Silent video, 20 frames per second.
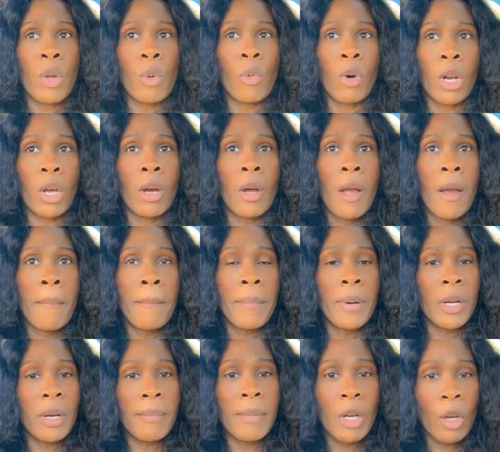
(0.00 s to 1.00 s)
We want to
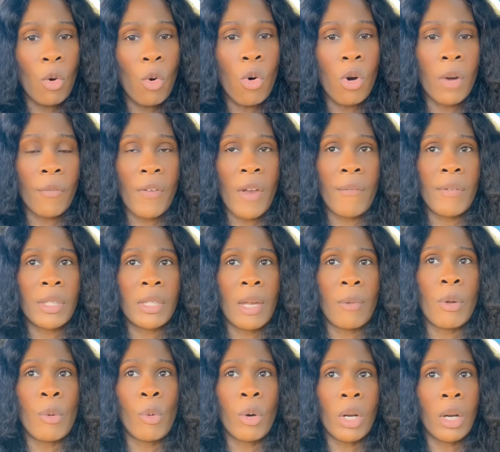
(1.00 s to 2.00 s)
put him in a corner for
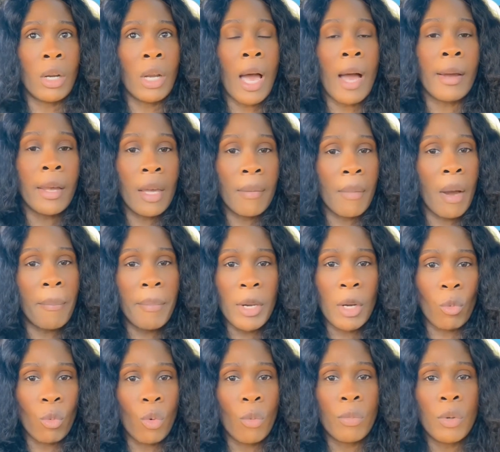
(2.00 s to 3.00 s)
everything. We want to lock him up
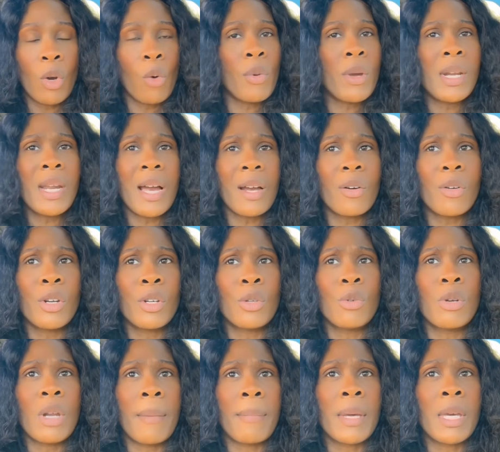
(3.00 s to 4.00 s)
in a room. No, we're not going to
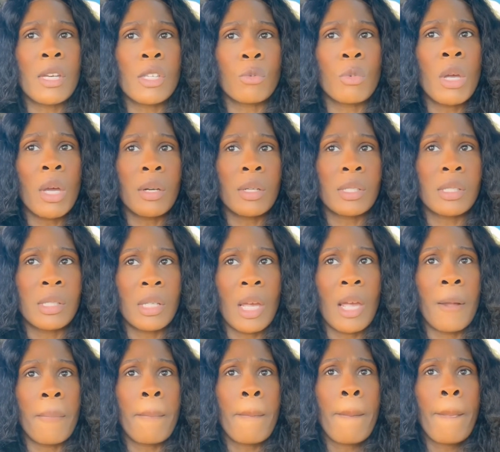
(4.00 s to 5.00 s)
do that because we
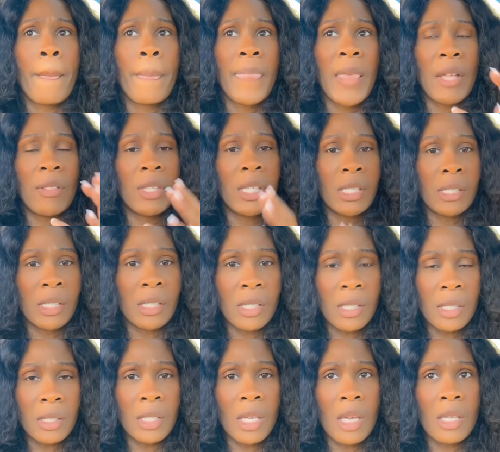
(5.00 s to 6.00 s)
understand that this is
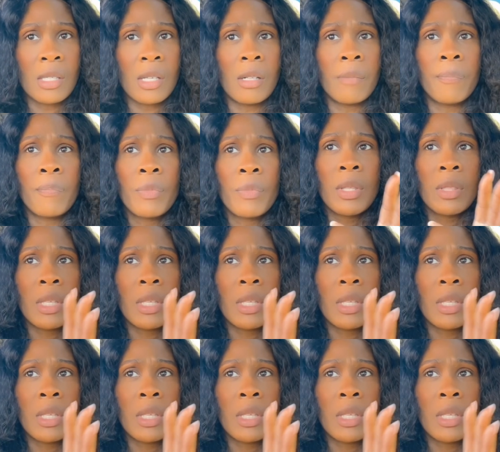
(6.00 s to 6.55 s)
a season.